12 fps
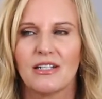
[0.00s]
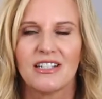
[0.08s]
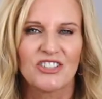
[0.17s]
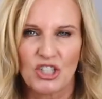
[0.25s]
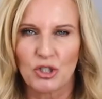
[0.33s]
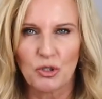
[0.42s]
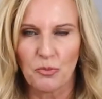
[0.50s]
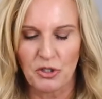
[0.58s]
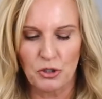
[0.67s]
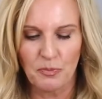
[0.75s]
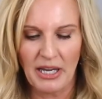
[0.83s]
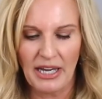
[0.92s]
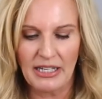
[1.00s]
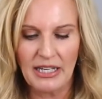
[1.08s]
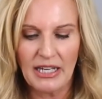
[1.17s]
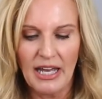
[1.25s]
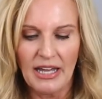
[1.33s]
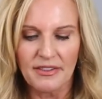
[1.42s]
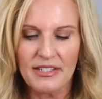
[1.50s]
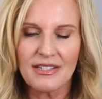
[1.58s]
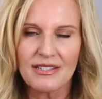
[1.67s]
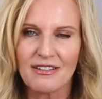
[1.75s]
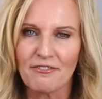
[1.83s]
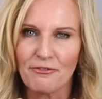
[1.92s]
just too much padding. This
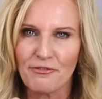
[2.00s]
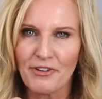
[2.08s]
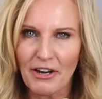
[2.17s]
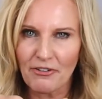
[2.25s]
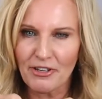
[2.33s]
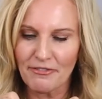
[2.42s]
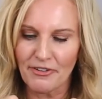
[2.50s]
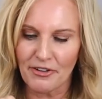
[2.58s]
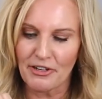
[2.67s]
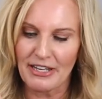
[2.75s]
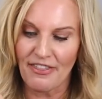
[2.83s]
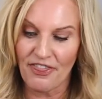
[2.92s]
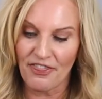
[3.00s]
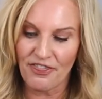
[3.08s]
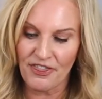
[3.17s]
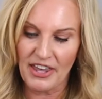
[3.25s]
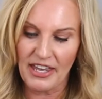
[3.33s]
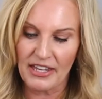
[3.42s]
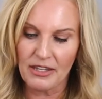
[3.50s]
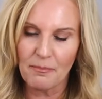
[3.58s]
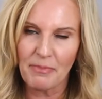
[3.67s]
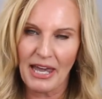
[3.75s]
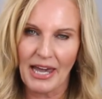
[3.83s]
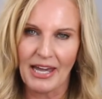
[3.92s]
is a very, very thin
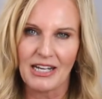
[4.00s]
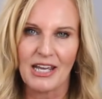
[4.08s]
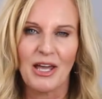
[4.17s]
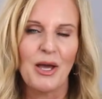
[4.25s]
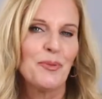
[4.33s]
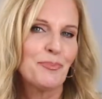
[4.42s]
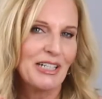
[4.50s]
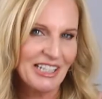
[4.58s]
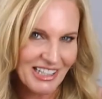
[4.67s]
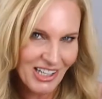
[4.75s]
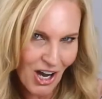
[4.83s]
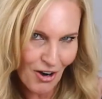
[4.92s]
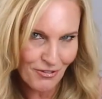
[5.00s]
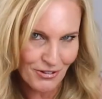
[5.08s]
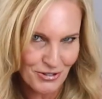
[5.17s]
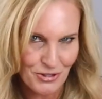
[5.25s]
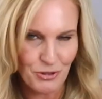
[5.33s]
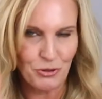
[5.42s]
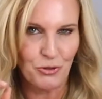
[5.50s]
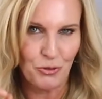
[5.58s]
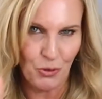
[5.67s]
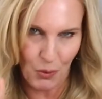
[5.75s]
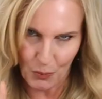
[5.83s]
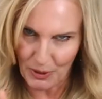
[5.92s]
padding, but it covers
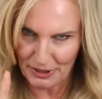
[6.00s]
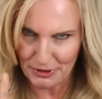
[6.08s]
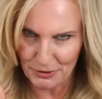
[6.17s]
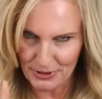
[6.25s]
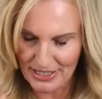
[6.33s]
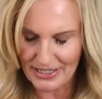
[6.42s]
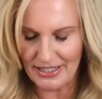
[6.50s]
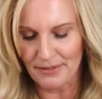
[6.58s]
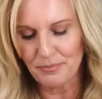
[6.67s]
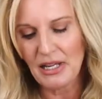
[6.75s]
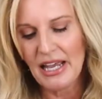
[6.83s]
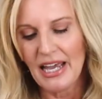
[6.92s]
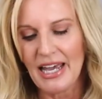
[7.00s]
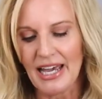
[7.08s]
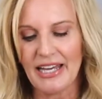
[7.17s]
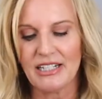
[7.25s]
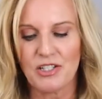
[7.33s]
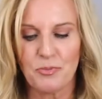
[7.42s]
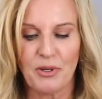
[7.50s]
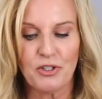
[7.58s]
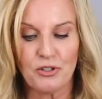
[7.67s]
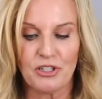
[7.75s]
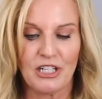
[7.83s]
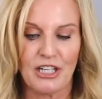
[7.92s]
you where you need it. And
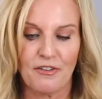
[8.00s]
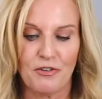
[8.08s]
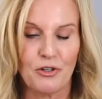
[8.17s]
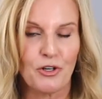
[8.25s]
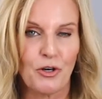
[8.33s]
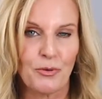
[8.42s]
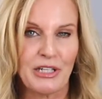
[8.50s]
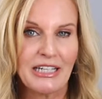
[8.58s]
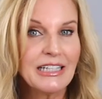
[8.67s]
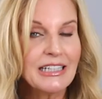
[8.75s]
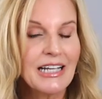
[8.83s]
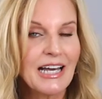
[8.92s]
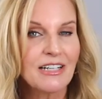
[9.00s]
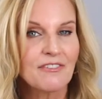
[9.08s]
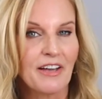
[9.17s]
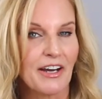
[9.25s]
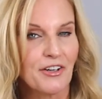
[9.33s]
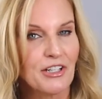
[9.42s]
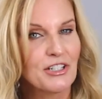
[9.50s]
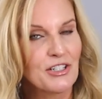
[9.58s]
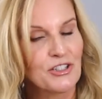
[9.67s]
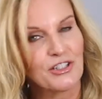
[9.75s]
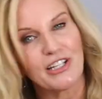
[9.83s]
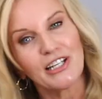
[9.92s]
especially if you're going in and out of air
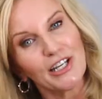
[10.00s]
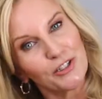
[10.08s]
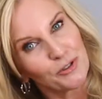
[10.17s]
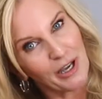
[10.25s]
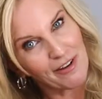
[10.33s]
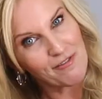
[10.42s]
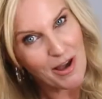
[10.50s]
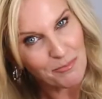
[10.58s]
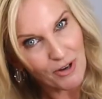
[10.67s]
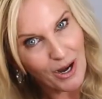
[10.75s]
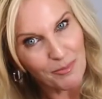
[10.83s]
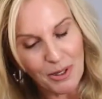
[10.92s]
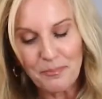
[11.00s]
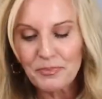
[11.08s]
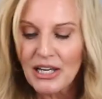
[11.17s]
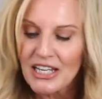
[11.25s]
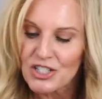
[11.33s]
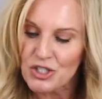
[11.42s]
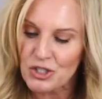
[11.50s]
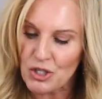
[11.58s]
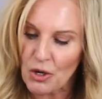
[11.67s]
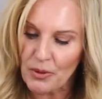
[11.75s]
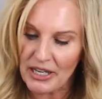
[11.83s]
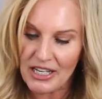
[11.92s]
conditioning and you have that problem.
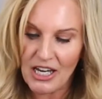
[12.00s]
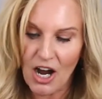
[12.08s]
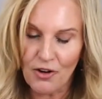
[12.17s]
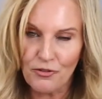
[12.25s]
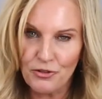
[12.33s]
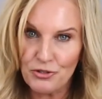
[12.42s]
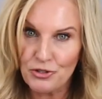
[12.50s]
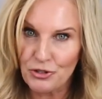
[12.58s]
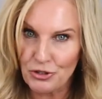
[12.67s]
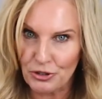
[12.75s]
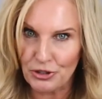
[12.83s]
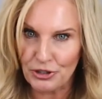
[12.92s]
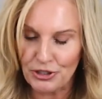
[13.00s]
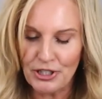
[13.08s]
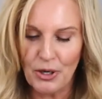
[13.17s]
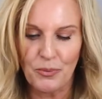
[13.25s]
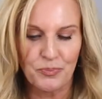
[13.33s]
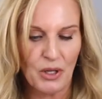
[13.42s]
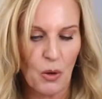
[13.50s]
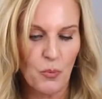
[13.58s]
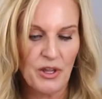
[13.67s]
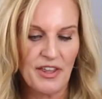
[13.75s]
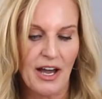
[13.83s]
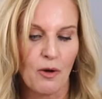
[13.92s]
So it covers good
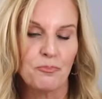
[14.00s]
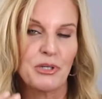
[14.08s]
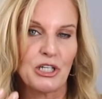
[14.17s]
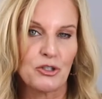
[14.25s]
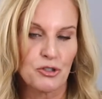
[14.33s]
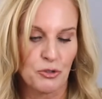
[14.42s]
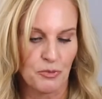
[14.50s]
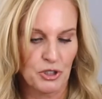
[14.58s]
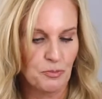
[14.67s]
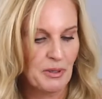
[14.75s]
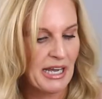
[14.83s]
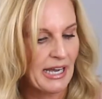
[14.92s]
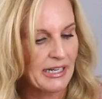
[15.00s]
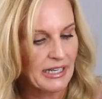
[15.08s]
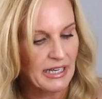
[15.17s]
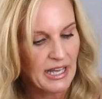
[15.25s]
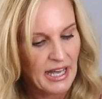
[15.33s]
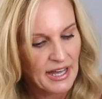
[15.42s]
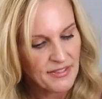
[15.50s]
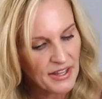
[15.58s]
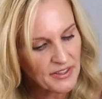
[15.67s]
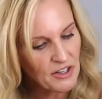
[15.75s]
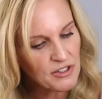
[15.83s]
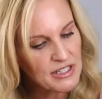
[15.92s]
without being too much padding. And then
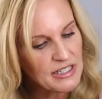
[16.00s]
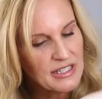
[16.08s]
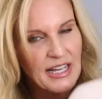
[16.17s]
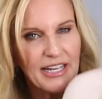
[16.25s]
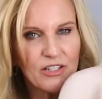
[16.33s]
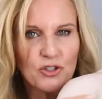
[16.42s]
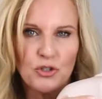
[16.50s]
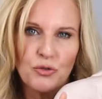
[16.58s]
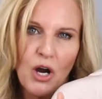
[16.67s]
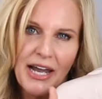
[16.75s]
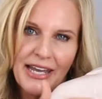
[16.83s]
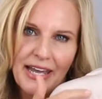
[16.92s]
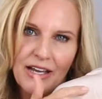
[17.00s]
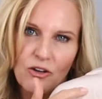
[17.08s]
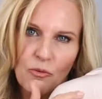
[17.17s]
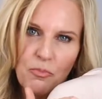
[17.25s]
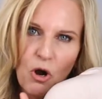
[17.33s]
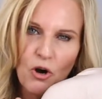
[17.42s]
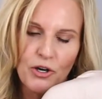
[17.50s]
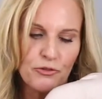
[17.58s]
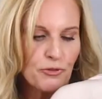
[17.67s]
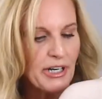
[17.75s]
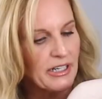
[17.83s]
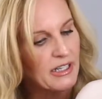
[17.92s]
there's this like triangle part
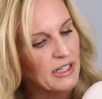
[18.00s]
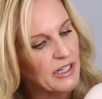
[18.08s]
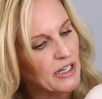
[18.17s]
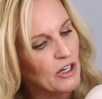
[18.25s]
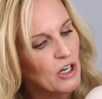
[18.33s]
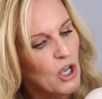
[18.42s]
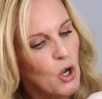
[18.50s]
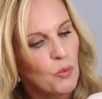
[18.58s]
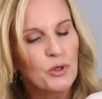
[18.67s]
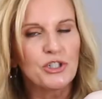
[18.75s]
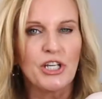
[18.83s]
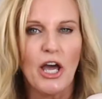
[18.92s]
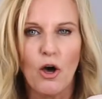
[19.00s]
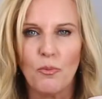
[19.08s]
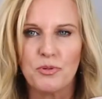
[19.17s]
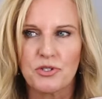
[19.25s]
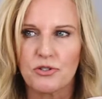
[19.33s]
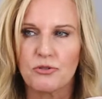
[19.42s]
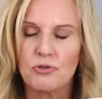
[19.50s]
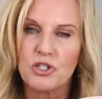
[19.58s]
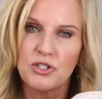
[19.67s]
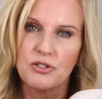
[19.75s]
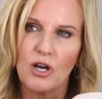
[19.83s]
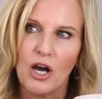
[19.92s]
right here, which helps to
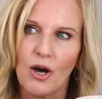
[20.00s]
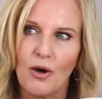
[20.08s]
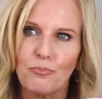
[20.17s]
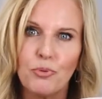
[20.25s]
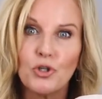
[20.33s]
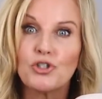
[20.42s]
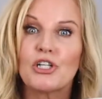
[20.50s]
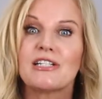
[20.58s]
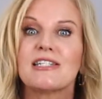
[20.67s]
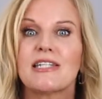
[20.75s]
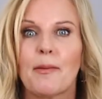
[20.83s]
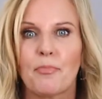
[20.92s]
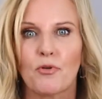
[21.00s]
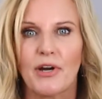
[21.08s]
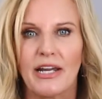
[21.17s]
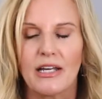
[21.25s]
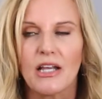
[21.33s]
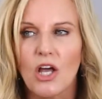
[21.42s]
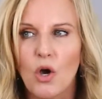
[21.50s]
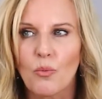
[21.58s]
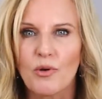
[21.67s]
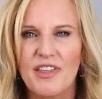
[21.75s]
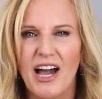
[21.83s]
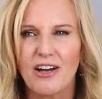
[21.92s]
push and separate
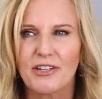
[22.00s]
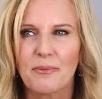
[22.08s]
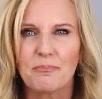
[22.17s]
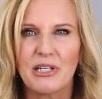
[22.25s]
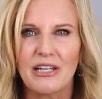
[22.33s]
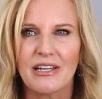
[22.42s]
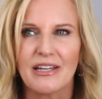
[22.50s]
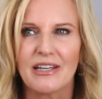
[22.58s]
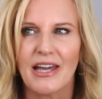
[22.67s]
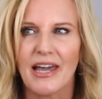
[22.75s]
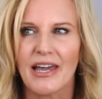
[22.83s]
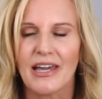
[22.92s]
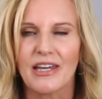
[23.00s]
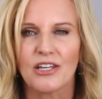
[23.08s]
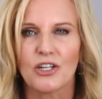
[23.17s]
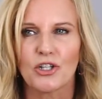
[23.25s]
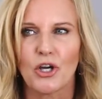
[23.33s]
without it being a,